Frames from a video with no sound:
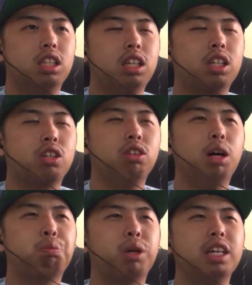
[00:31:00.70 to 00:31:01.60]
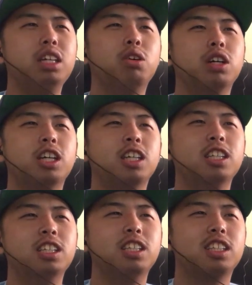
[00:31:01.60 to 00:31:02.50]
a claw
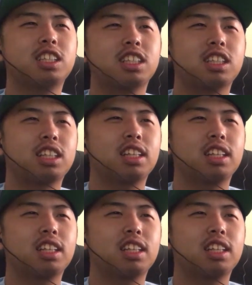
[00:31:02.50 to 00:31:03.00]
penguin. We